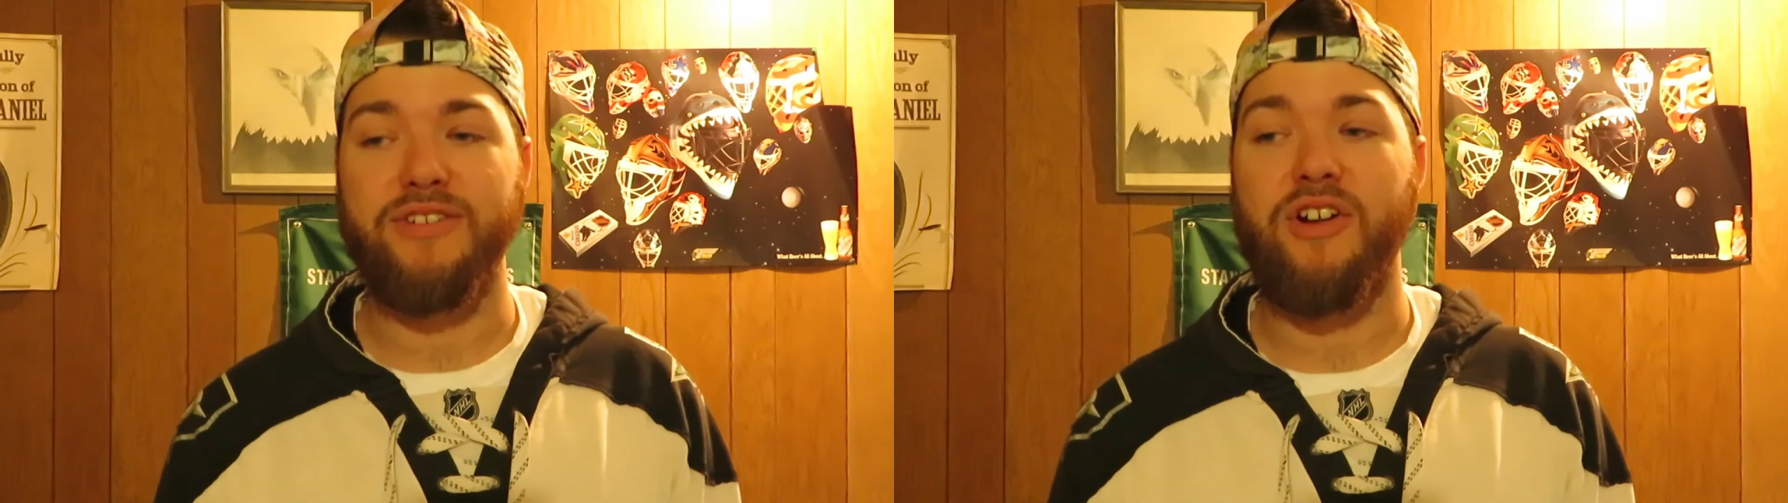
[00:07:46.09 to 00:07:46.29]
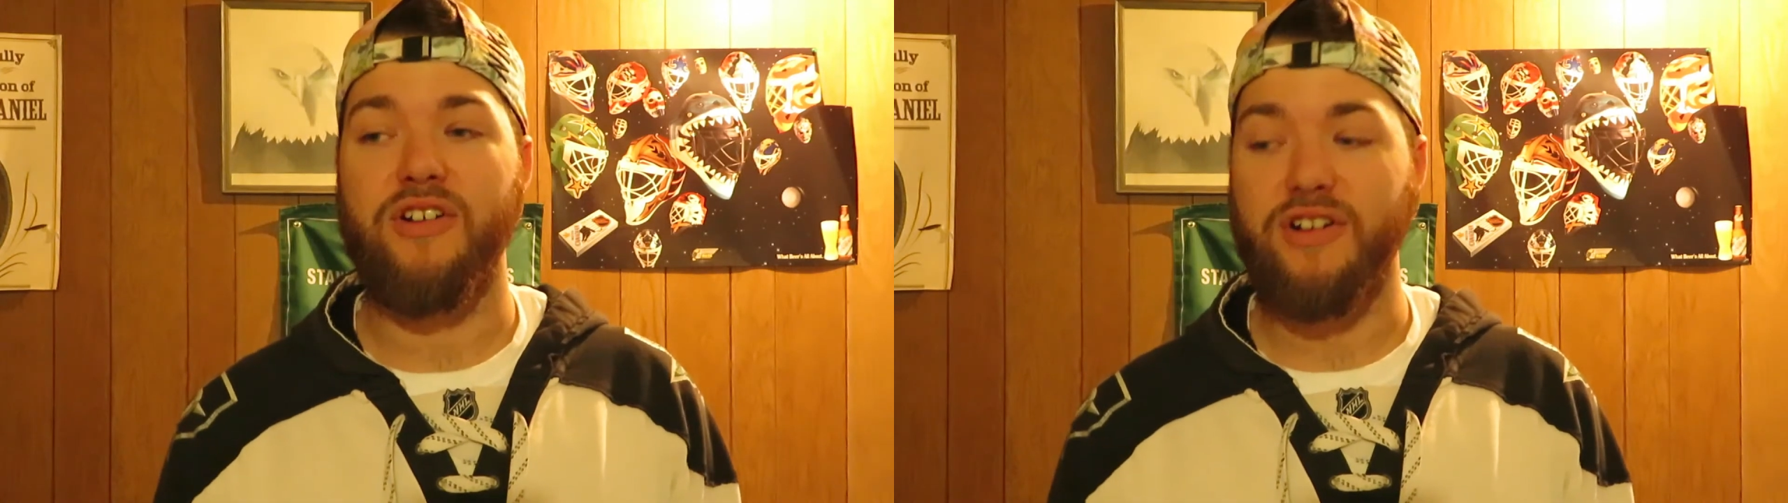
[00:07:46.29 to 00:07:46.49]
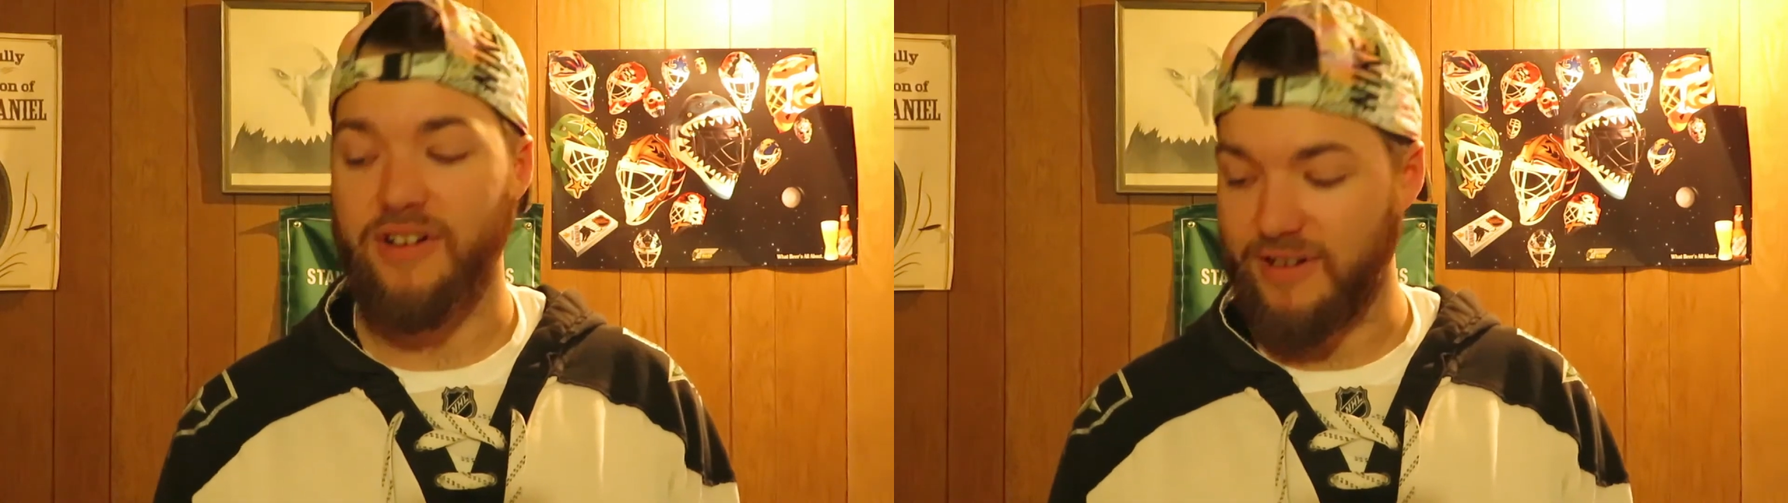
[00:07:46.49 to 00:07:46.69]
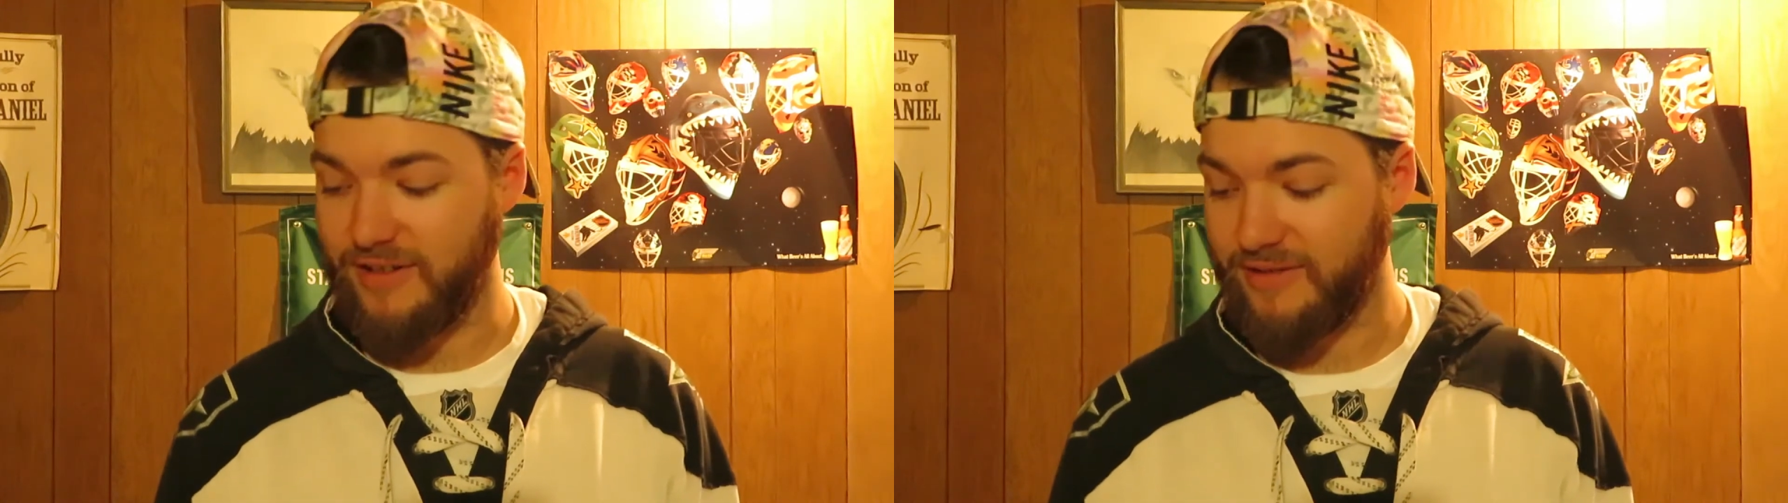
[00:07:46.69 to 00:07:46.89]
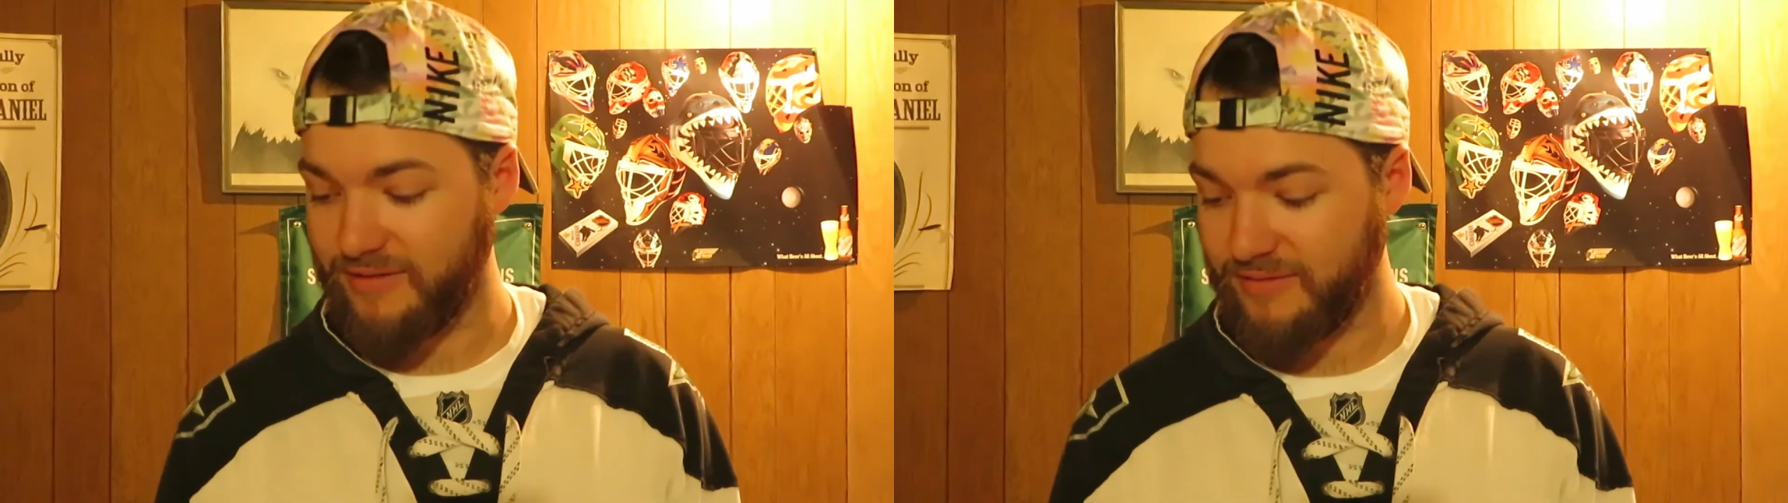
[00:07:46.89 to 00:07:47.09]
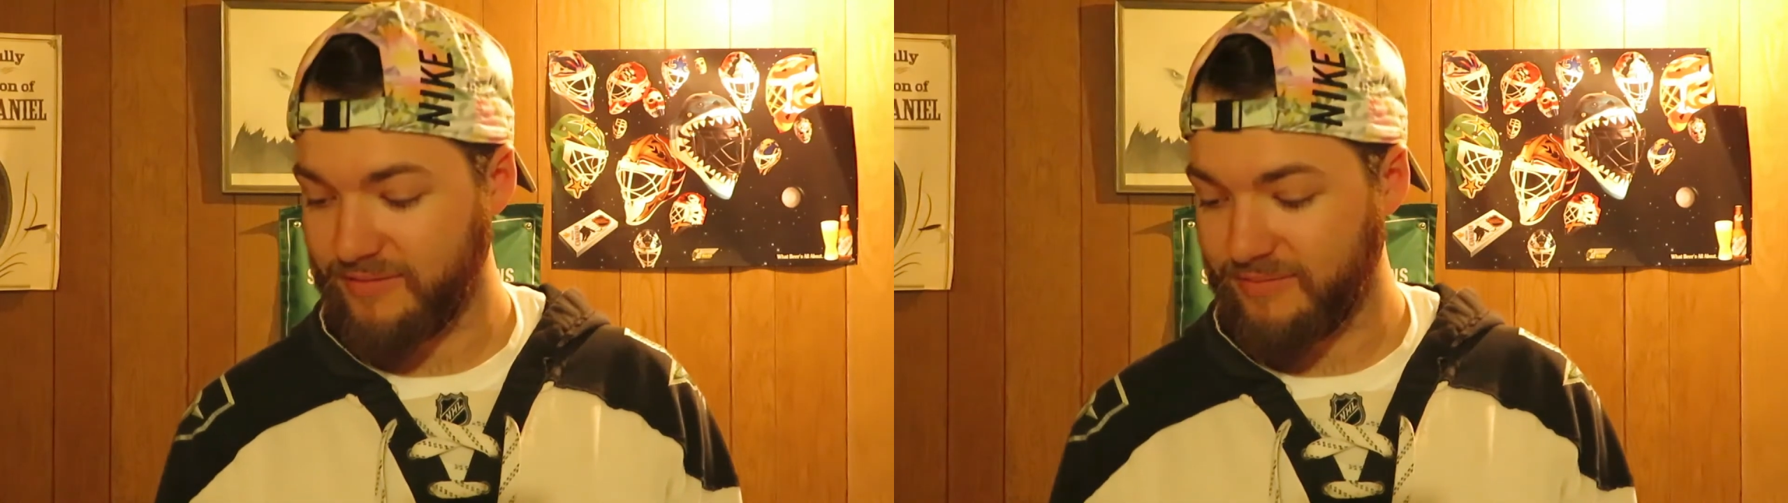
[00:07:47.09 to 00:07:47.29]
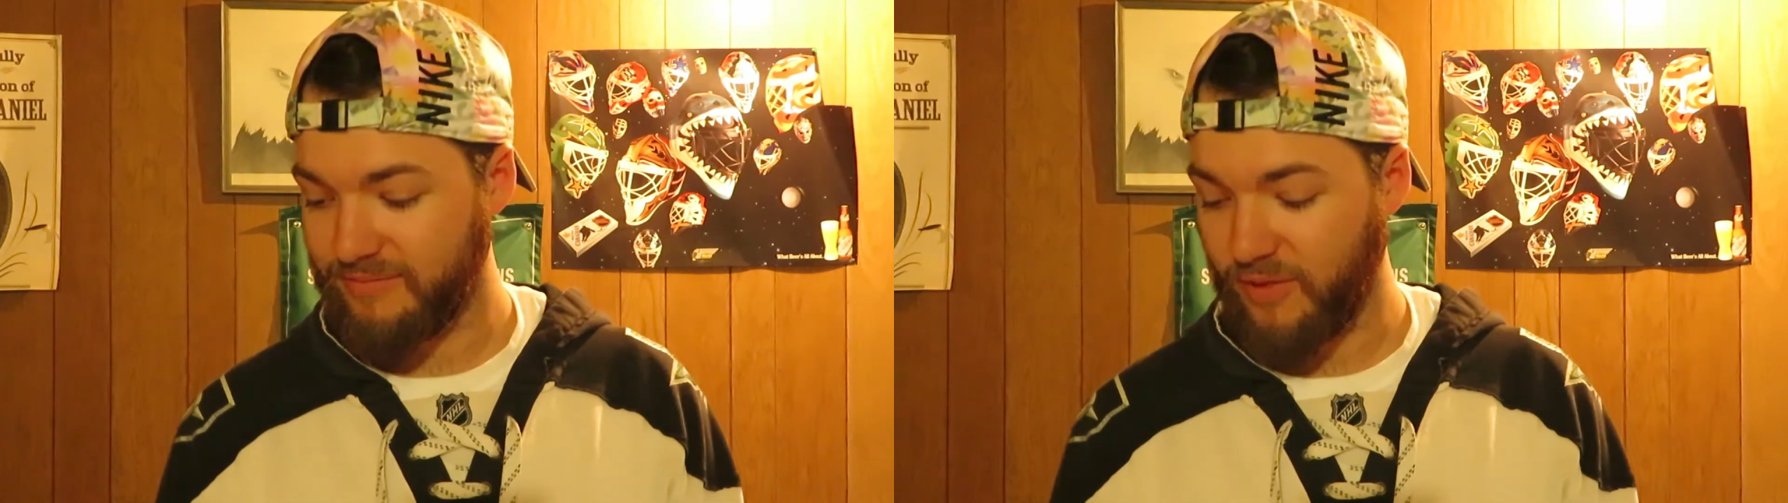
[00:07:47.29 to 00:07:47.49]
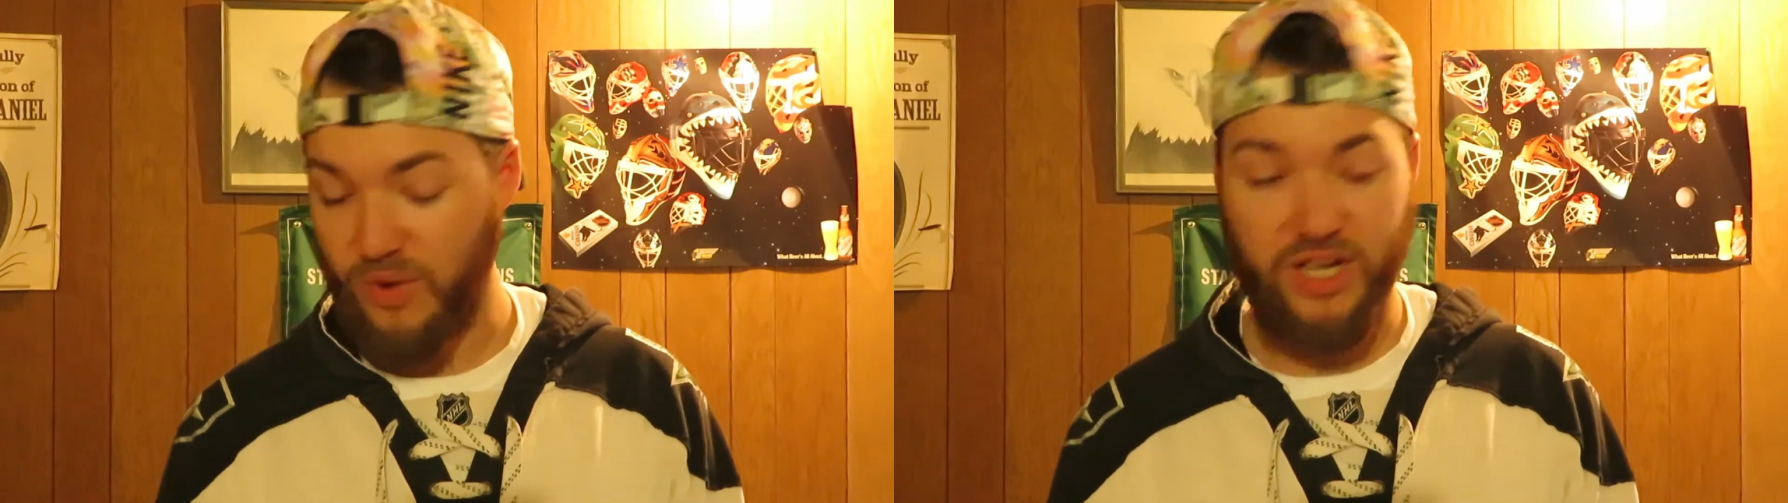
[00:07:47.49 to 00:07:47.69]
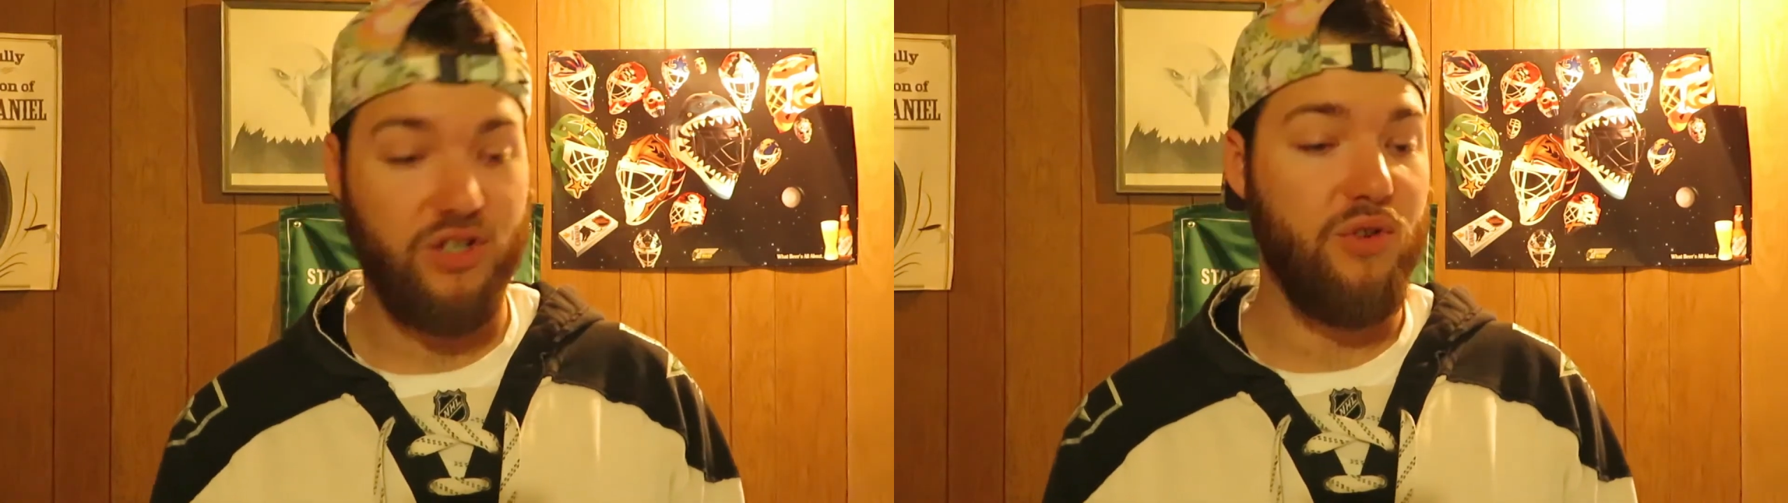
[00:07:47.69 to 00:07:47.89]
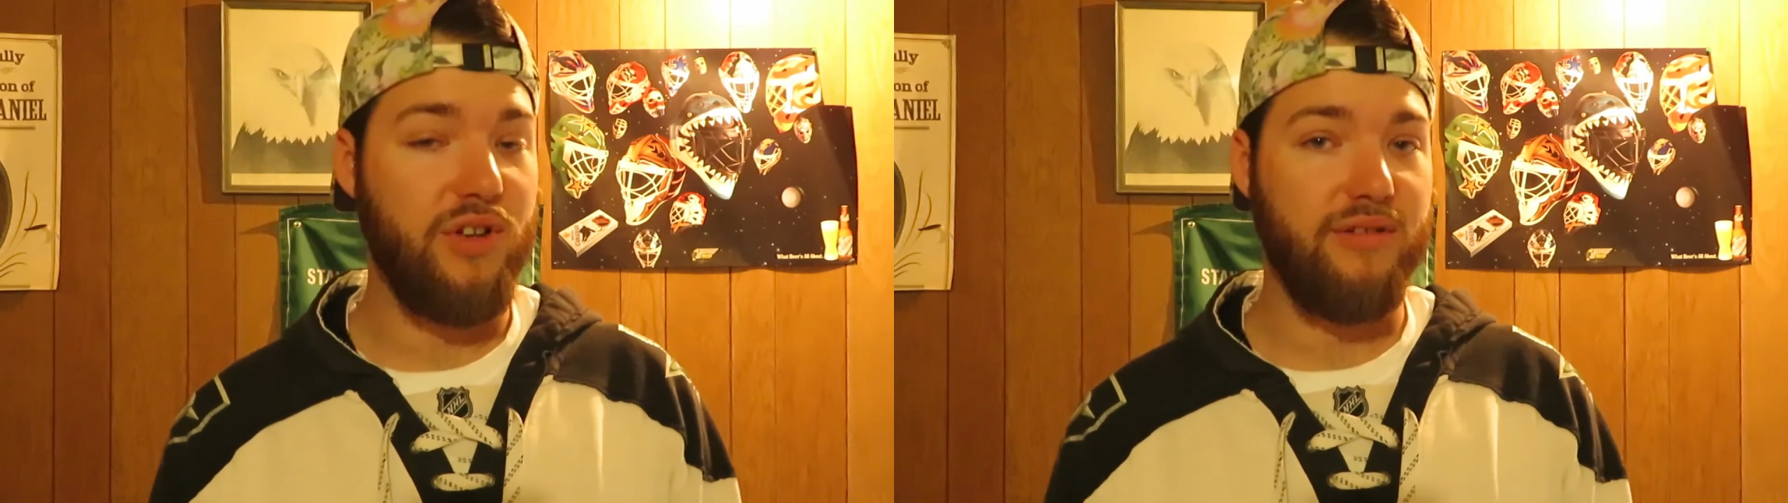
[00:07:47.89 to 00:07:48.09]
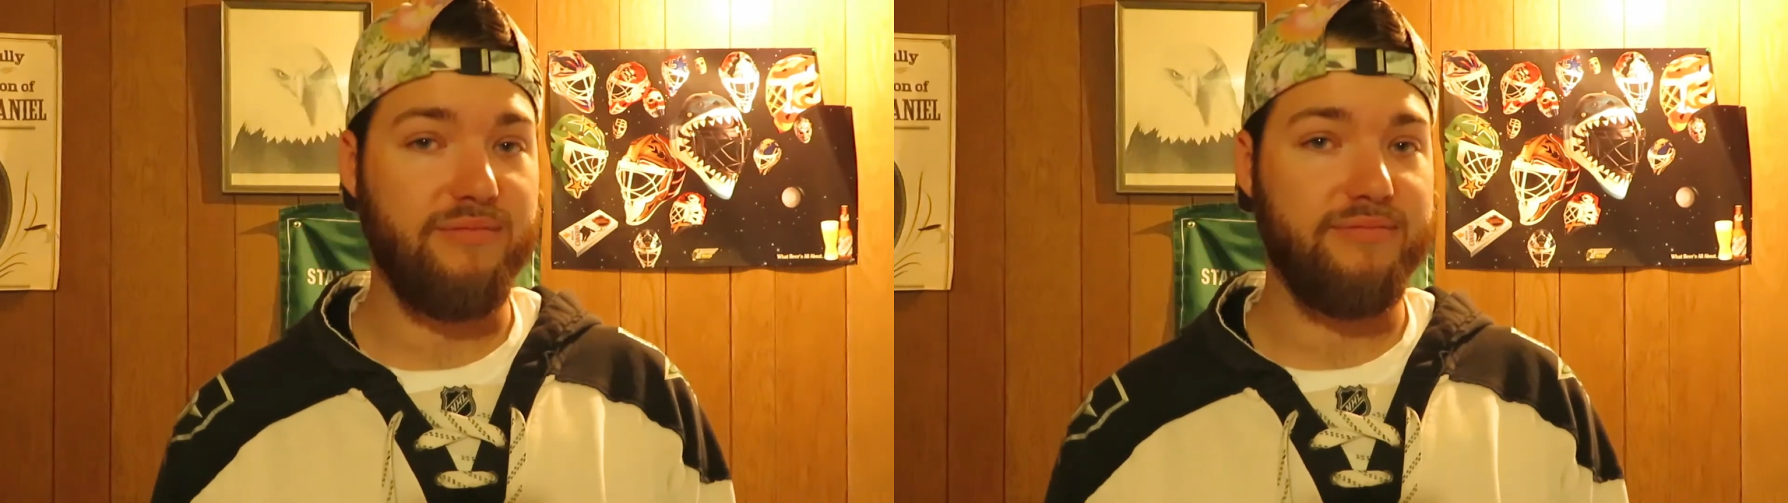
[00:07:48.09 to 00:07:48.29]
harder. We can do it,